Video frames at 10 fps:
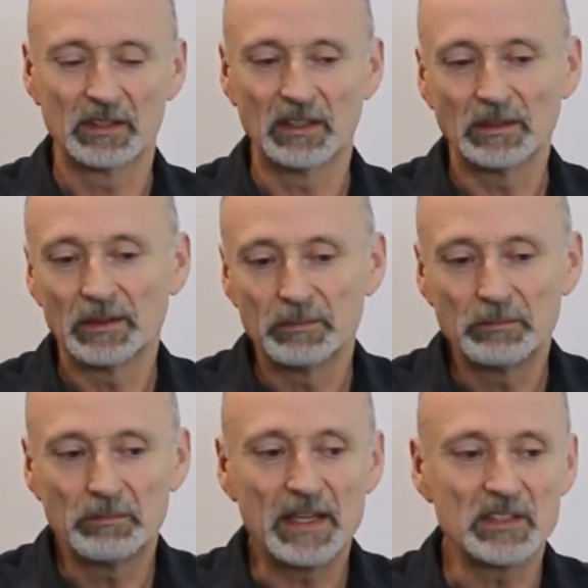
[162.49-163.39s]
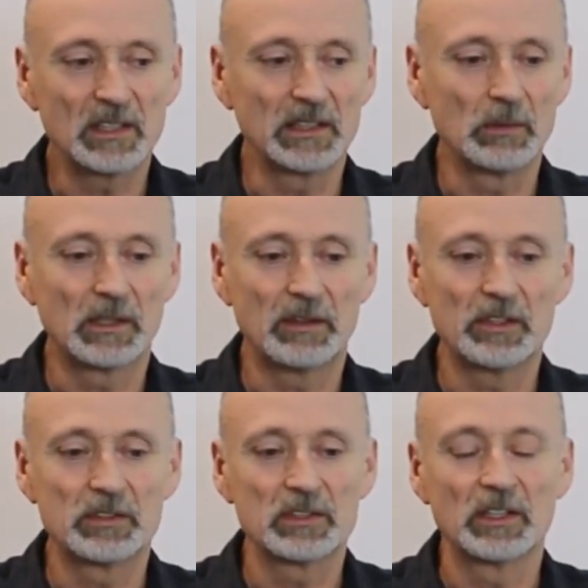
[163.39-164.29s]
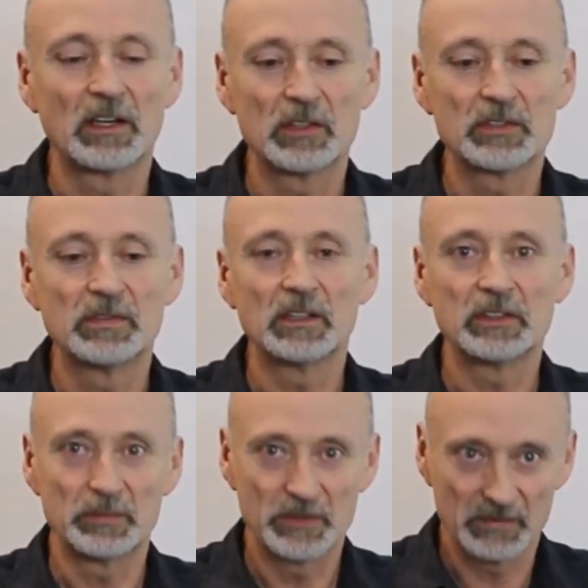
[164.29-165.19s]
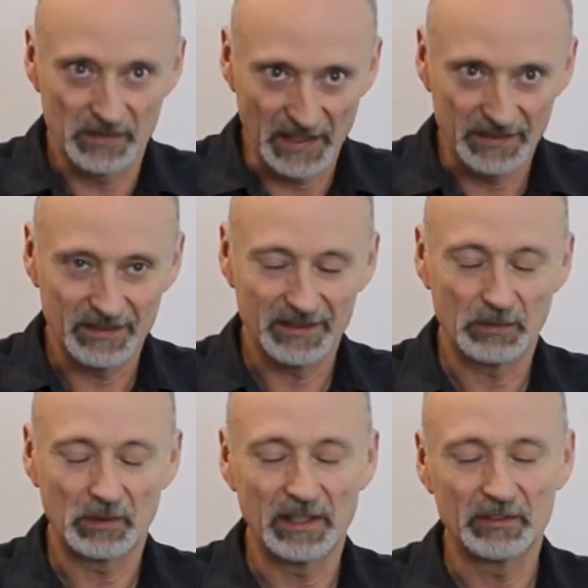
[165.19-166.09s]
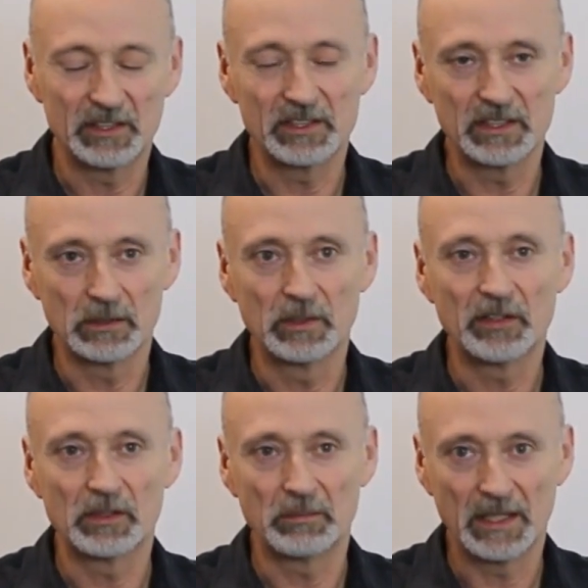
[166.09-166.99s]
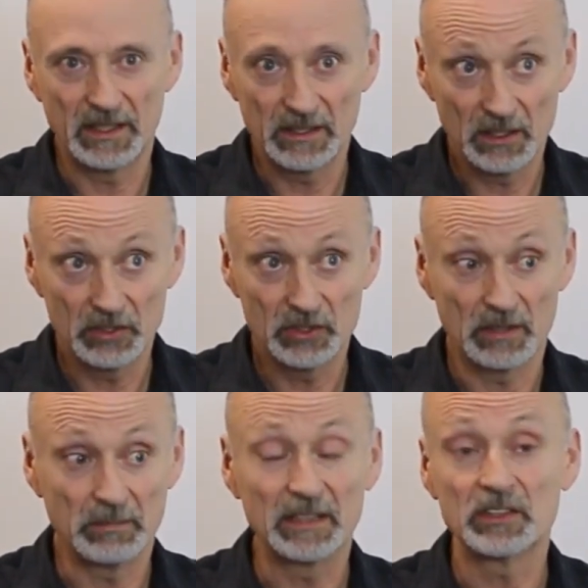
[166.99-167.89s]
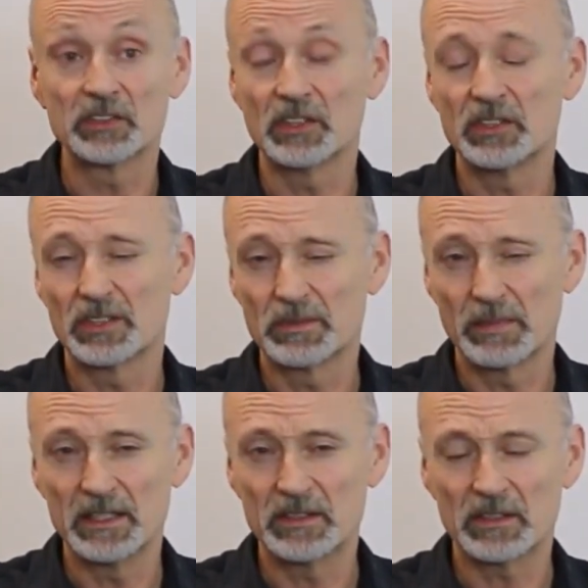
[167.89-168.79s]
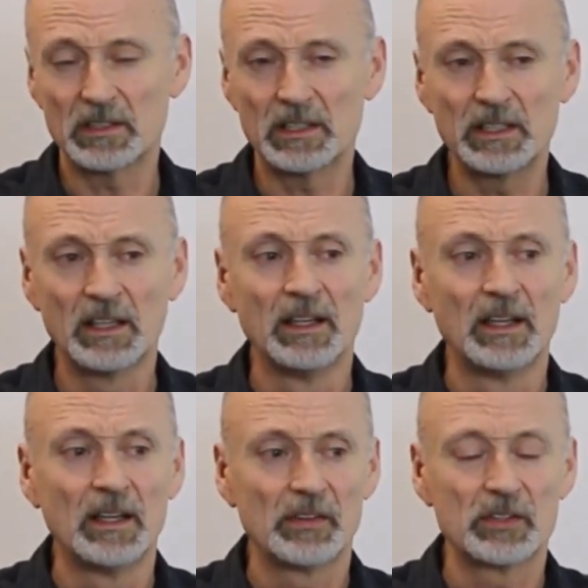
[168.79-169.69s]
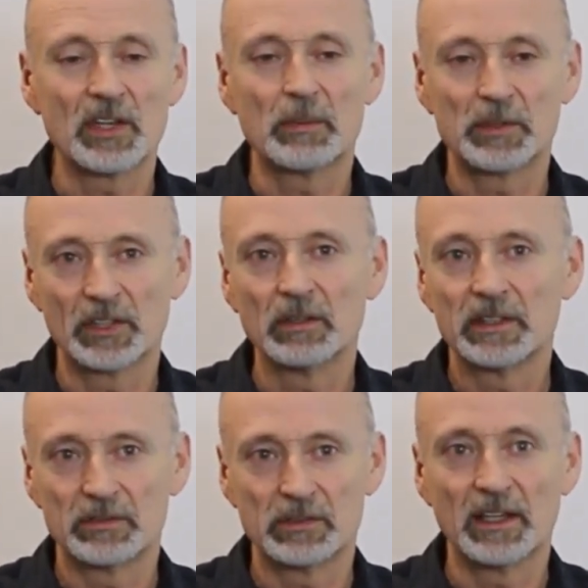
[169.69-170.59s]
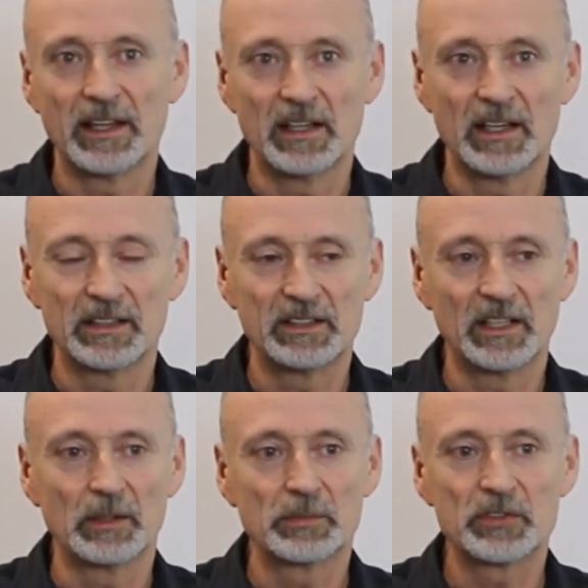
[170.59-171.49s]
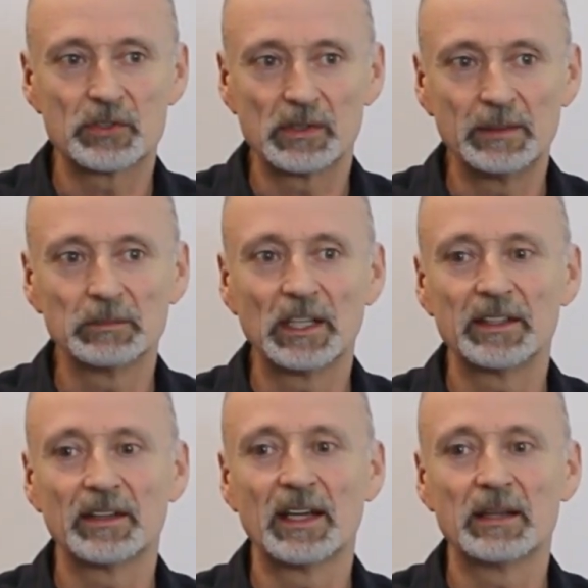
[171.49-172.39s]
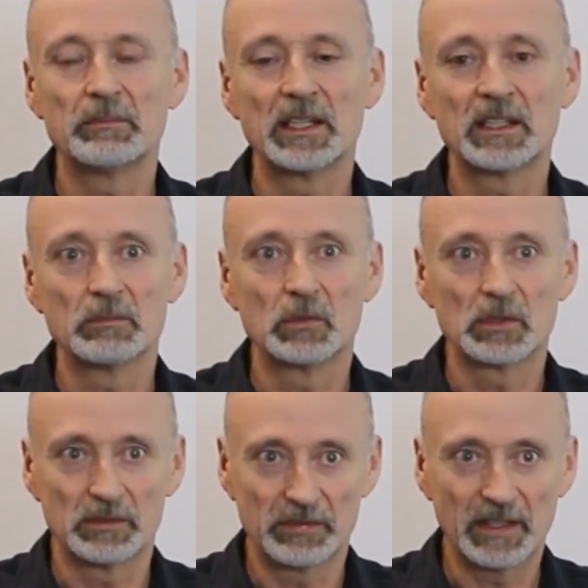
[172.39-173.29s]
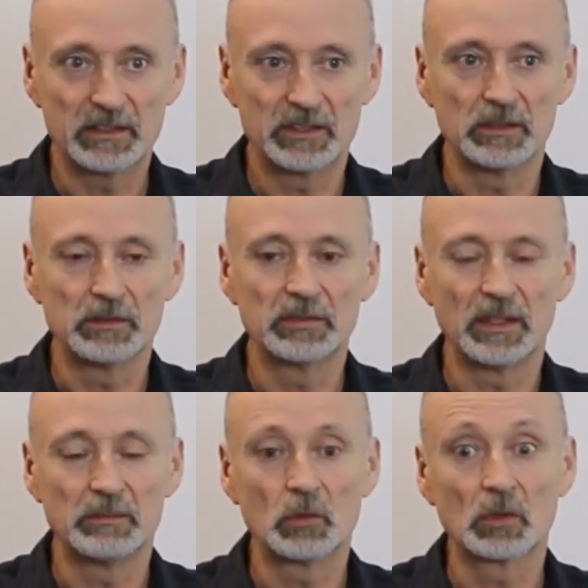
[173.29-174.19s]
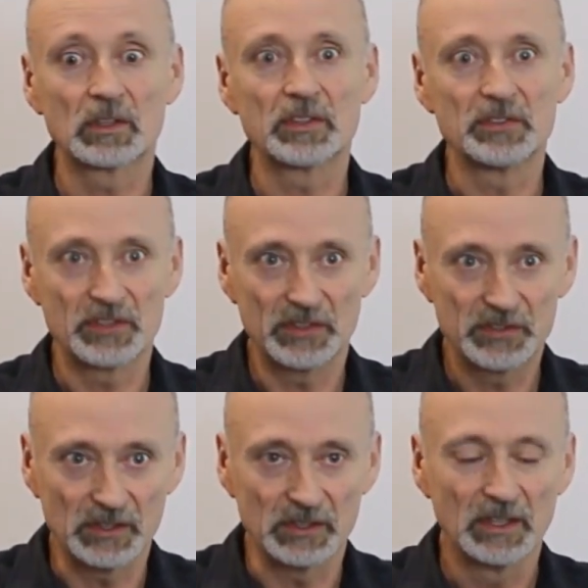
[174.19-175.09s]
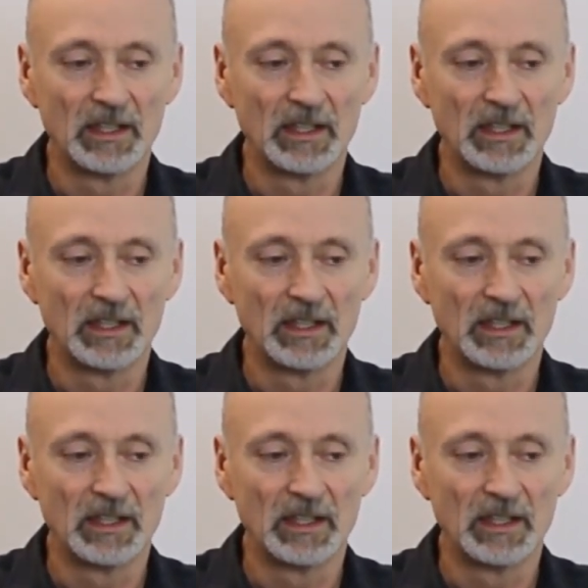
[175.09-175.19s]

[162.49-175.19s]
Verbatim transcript: Uh, basically, wherever there's large volumes of data that we're having to deal with and manage and make decisions based on, there's opportunity for AI to help streamline that, make it more effective and more consistent.